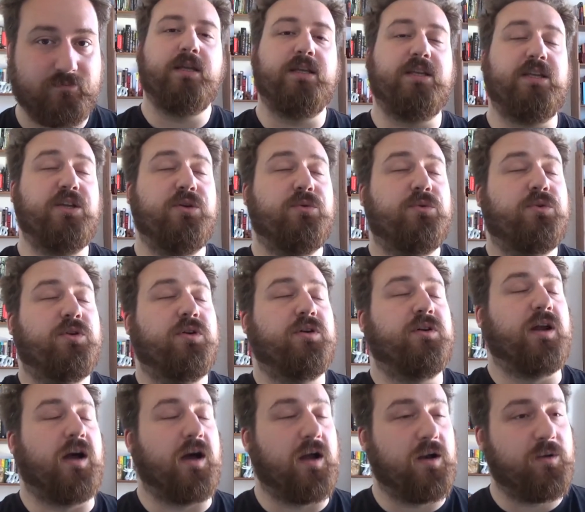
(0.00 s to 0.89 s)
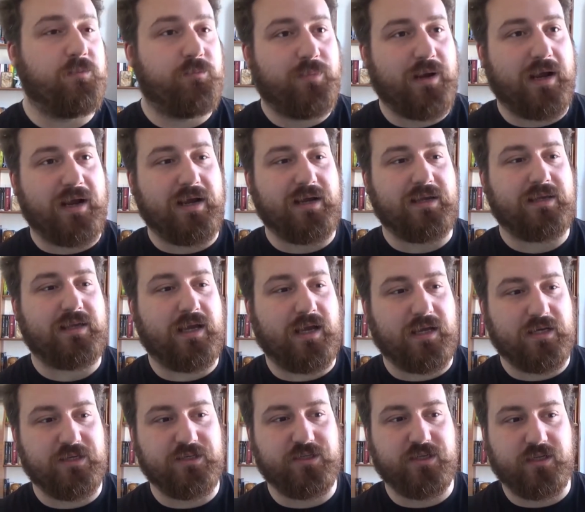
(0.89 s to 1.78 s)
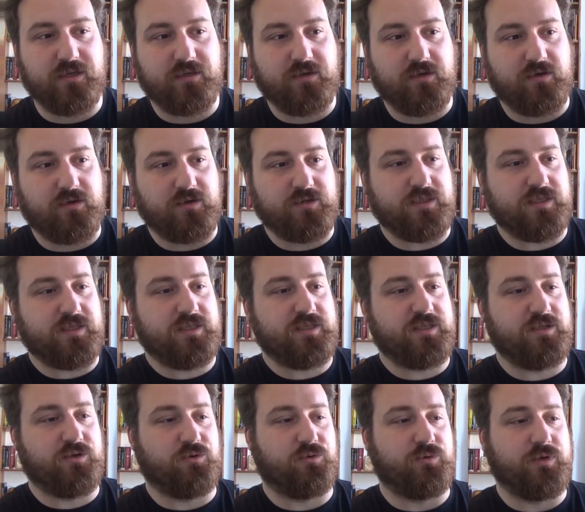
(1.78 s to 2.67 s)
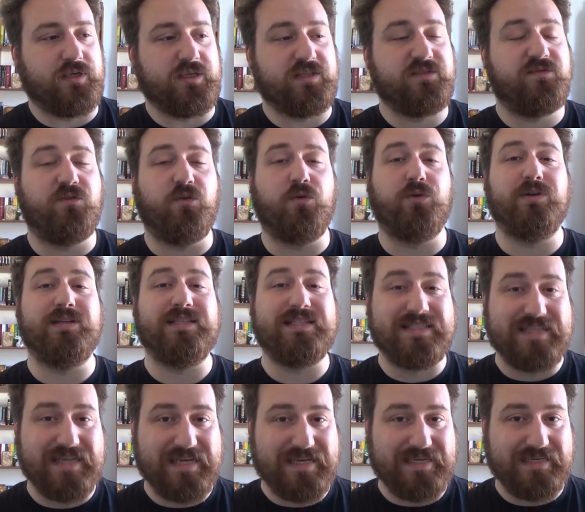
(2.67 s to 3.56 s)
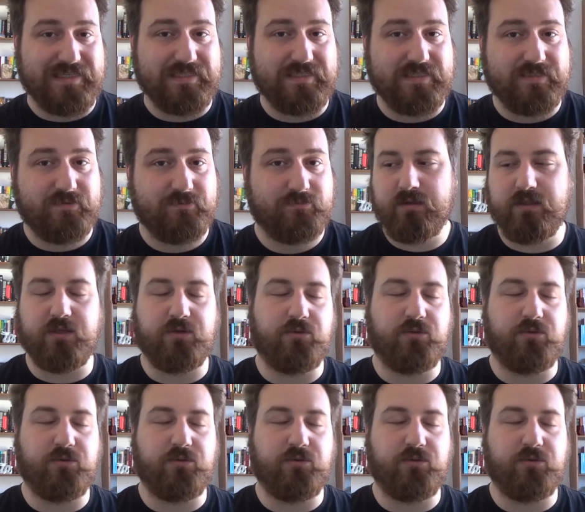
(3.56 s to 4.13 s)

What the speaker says: You could unpack Angela Carter's stories for days.